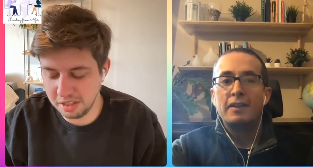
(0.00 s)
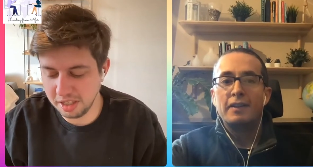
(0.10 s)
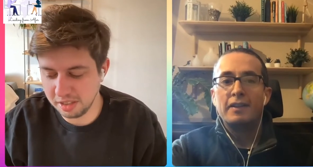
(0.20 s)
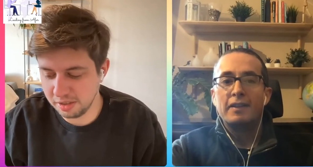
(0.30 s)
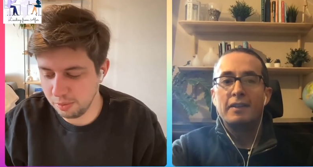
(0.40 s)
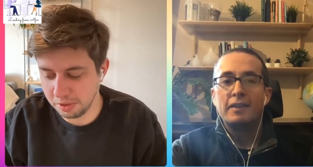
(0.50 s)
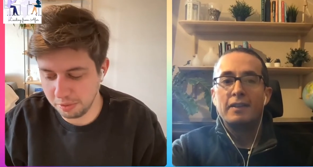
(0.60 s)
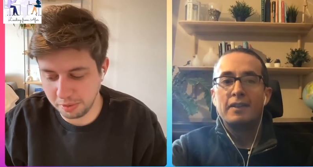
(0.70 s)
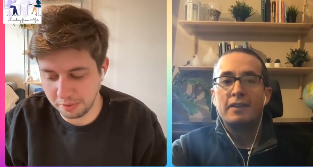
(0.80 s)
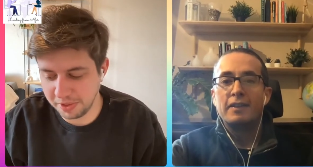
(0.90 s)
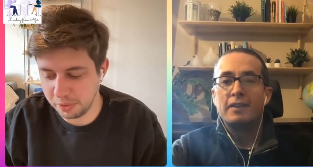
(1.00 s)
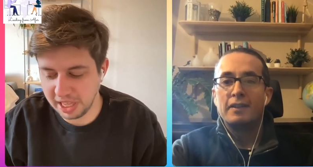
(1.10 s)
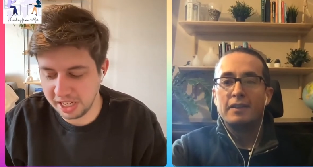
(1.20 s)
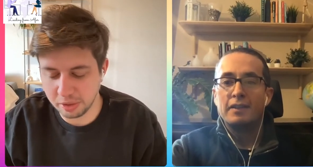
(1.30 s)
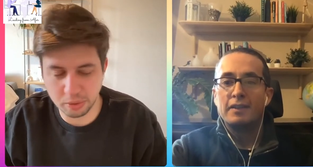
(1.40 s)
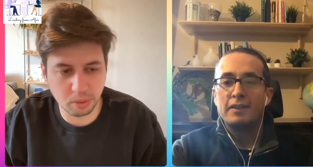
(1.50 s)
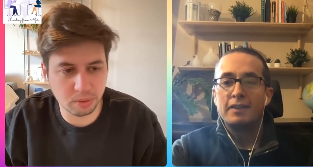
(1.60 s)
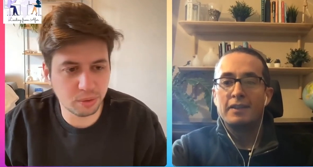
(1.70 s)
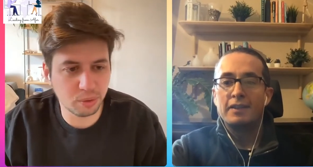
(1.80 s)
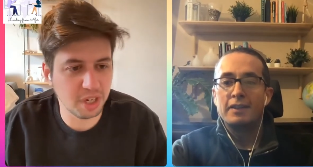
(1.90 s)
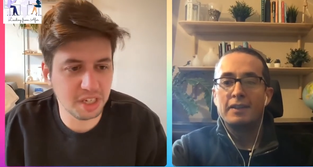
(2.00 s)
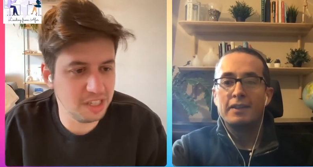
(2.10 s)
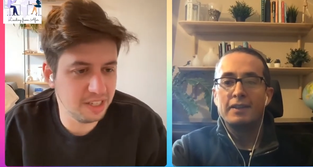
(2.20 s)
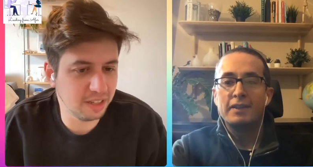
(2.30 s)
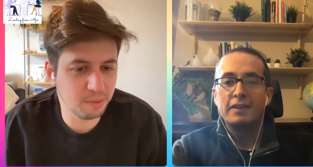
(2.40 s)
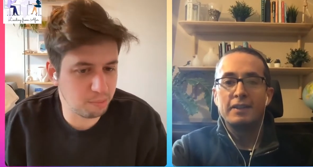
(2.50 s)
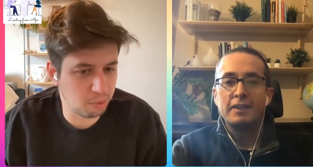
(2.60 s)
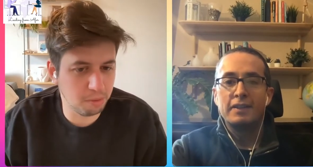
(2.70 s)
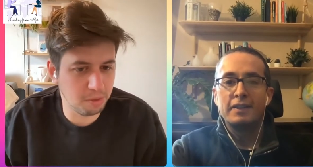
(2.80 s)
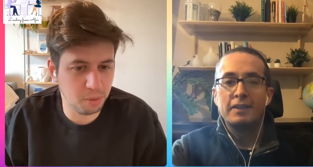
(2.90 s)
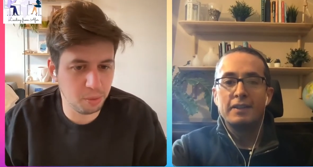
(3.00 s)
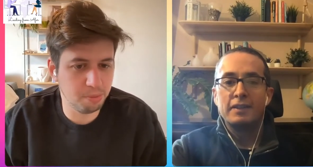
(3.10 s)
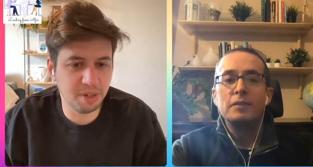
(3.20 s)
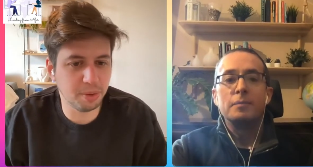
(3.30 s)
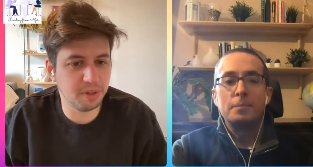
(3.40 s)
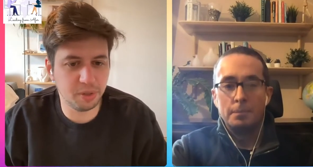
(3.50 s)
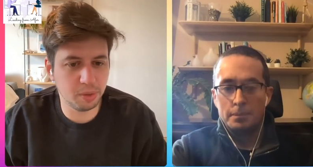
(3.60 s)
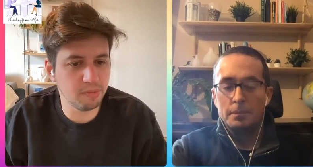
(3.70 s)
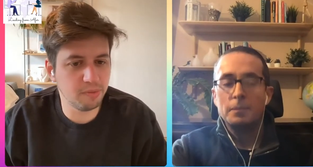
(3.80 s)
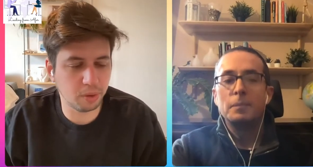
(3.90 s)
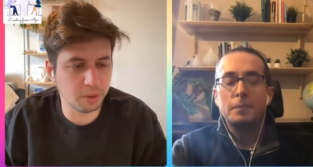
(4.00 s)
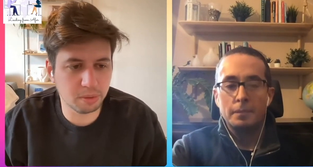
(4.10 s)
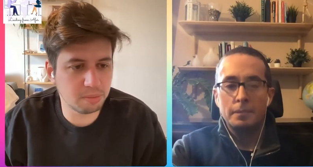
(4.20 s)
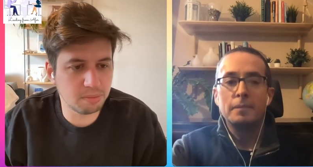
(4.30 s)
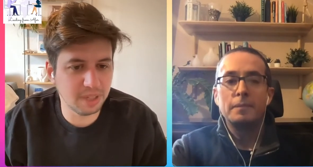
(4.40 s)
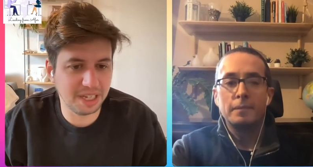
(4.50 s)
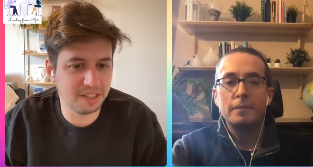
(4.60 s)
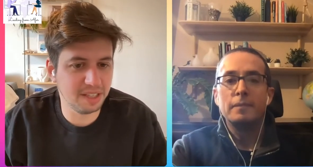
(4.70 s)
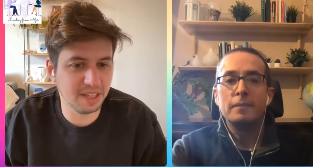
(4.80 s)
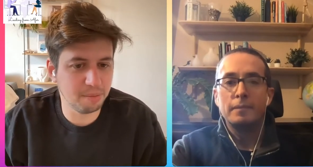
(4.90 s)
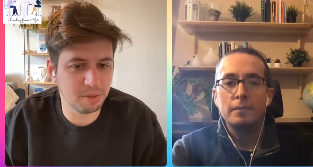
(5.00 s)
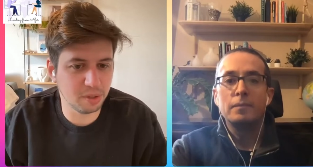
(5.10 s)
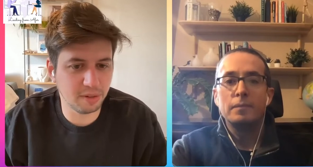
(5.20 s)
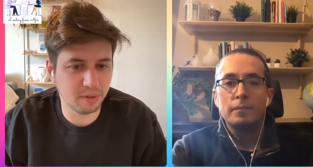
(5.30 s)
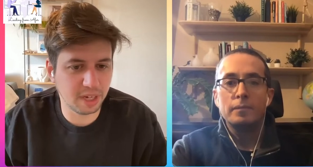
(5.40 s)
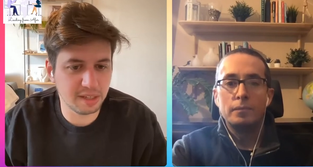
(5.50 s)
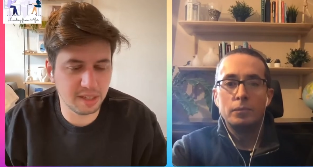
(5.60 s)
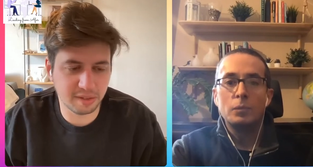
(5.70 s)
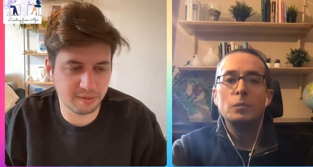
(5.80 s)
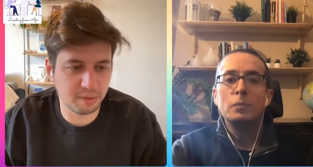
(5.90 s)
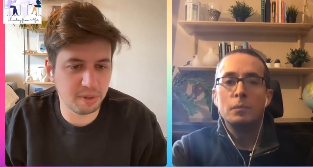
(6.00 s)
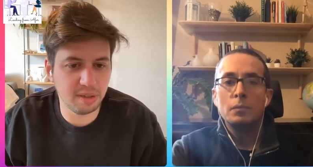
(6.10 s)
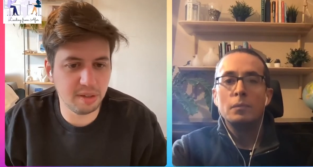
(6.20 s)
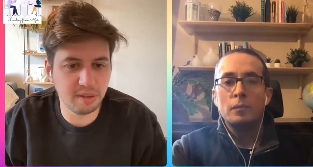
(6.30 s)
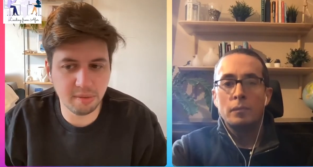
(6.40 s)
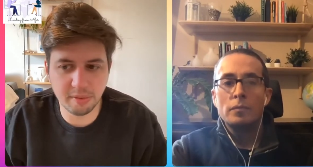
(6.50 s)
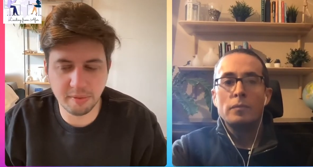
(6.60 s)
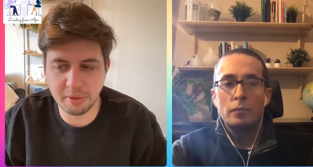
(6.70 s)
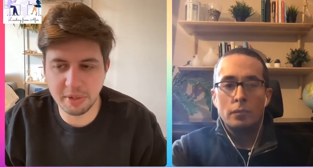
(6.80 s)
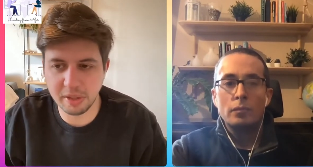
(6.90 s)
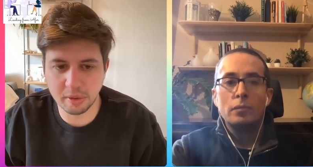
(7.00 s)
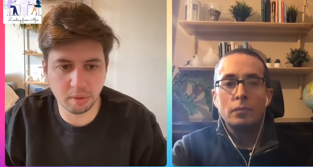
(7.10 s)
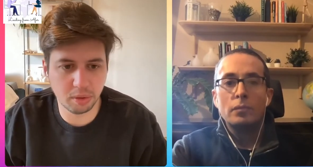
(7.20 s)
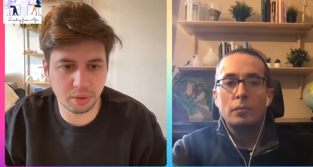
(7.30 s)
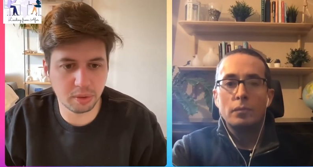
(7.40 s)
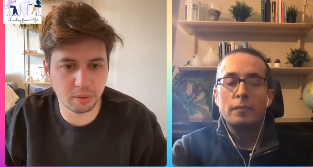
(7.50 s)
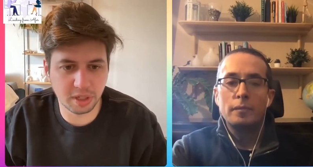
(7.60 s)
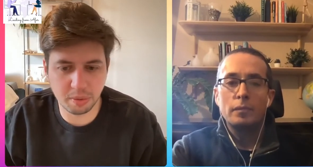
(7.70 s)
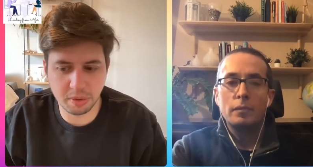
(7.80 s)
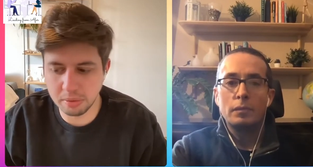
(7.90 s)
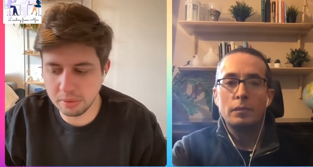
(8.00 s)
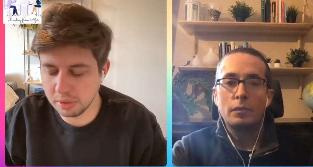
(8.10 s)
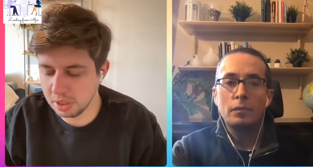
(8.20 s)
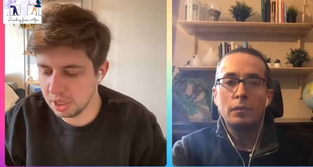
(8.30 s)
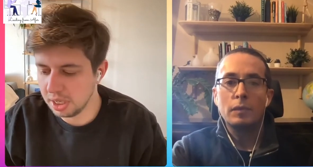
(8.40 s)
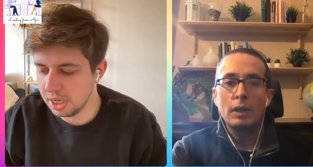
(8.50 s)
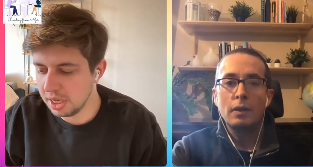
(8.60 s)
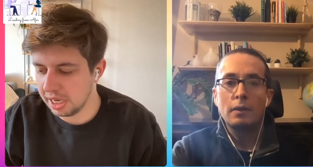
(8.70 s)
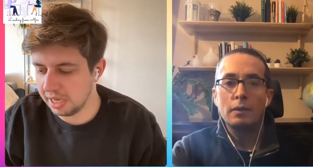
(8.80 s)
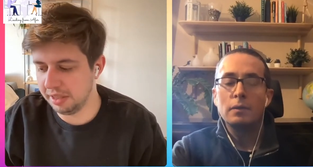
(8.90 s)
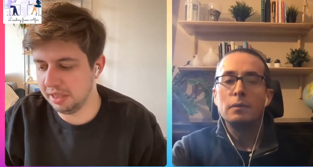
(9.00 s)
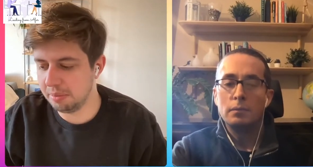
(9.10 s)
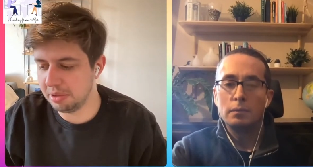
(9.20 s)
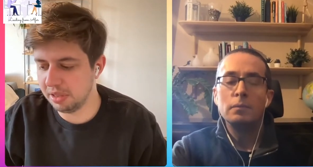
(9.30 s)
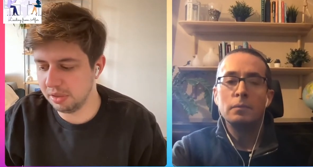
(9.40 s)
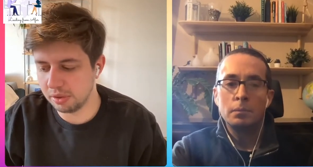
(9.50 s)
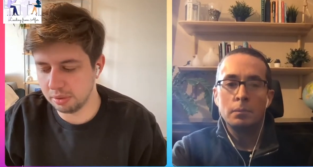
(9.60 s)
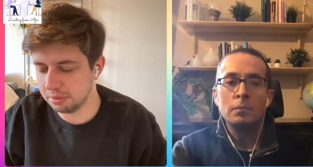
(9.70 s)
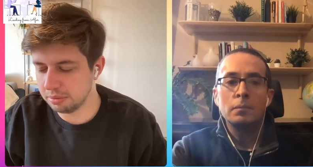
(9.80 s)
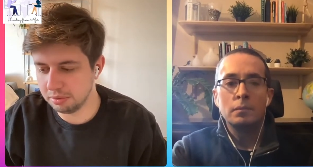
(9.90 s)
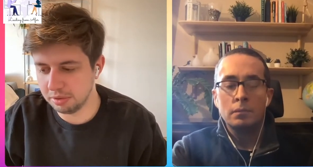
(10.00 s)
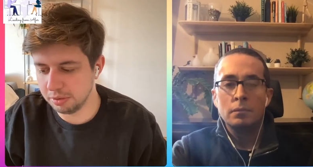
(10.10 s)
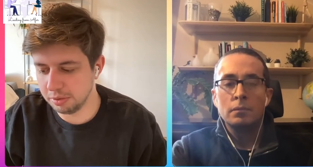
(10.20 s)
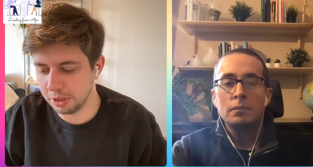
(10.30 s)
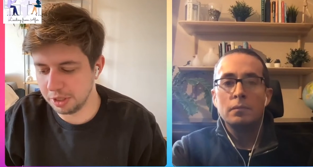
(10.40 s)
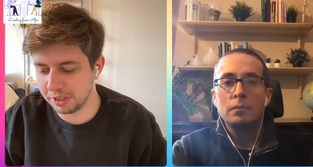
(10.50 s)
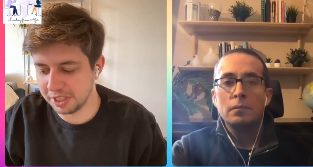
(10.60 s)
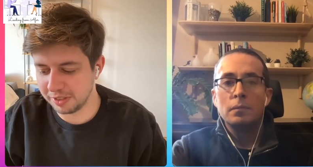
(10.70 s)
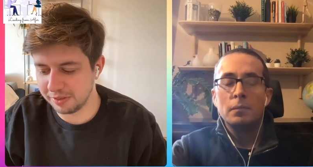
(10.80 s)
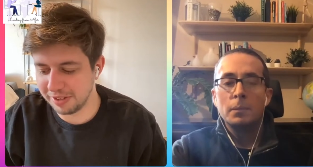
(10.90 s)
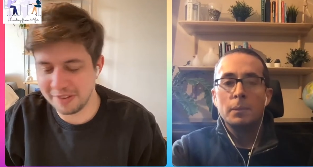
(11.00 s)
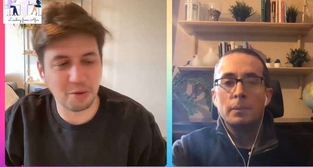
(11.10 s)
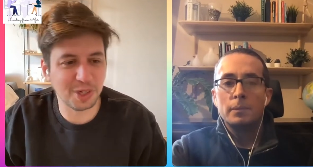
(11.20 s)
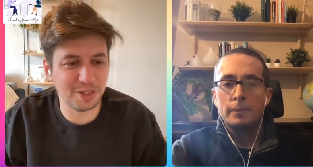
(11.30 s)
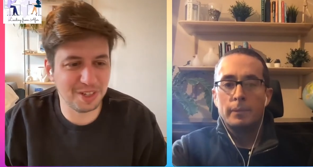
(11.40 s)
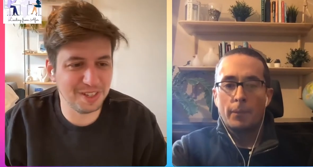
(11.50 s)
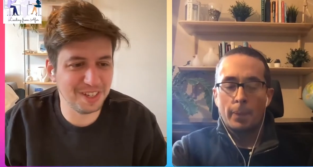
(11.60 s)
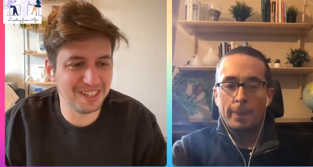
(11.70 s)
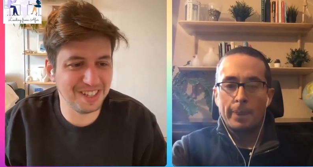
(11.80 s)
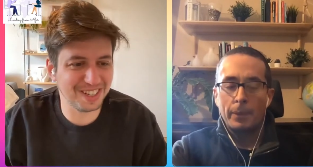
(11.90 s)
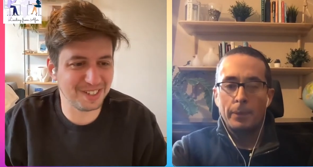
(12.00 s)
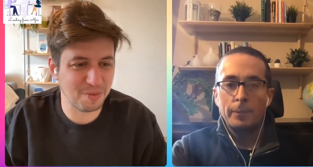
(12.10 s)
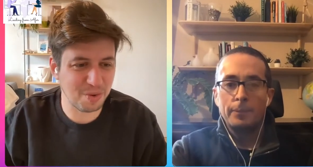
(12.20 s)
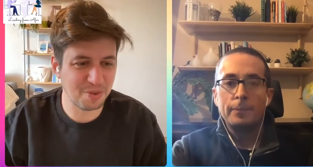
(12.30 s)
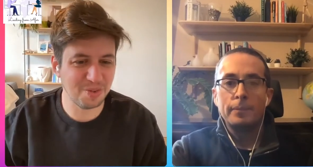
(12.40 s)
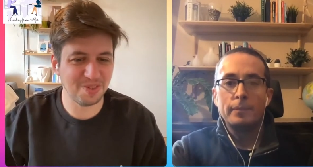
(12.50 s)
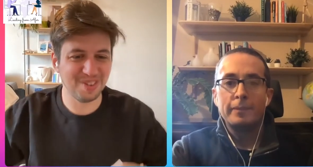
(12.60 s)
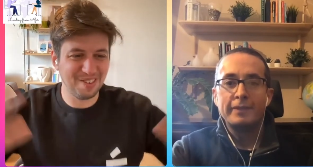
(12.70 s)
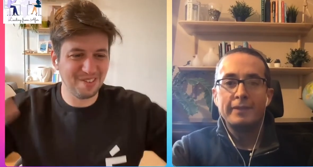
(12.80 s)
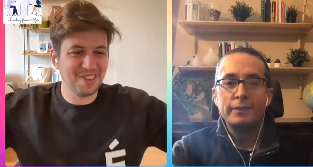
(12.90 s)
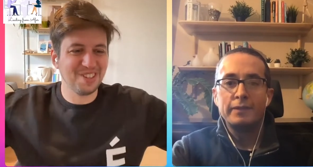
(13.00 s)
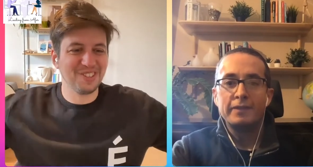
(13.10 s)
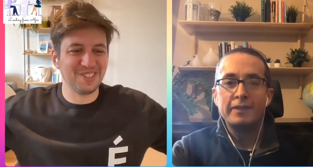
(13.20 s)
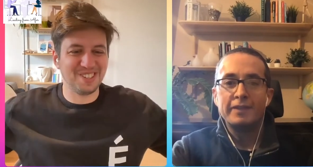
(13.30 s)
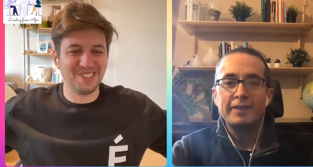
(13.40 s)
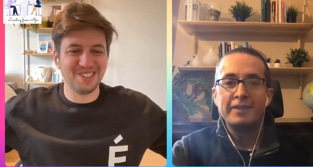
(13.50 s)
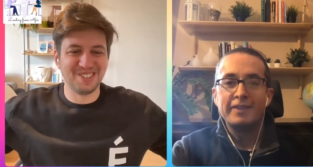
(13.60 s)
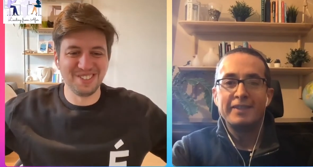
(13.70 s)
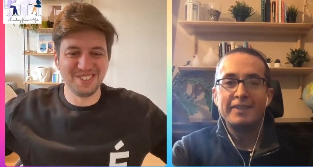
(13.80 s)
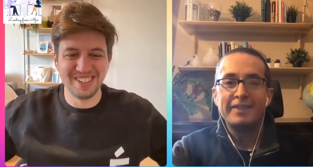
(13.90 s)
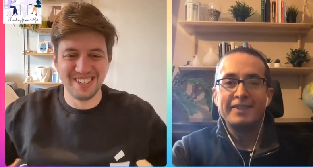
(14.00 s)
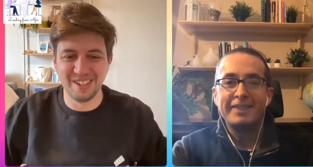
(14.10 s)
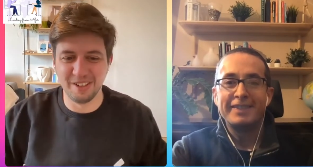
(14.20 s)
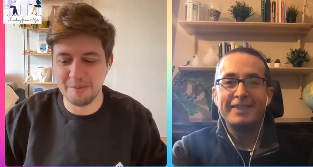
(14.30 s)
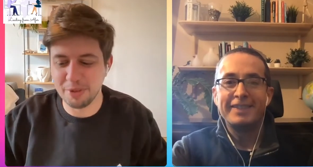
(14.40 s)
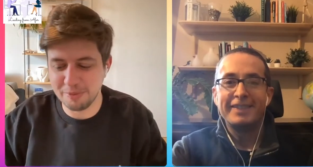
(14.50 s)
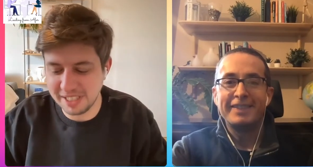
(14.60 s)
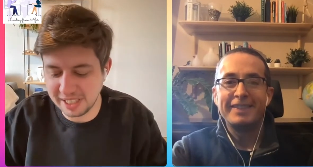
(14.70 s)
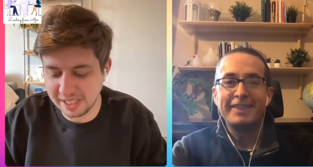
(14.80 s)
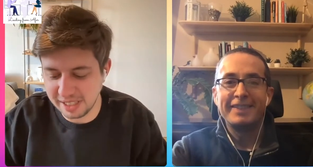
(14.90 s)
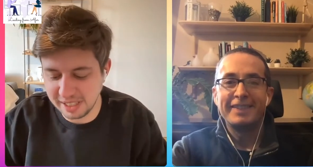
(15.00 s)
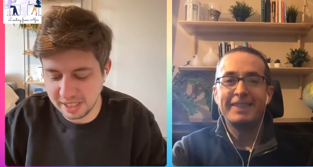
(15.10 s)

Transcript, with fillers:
Speaker 1: Yeah, we're, we're very light on tools. The reality is that we probably use Miro and Zoom for those 99% of the case. There's very, very little other tools that we use. I think depending. So there, there's five questions in, the, in there, so I'm trying to I'm going to try to go through a little. them. But basically,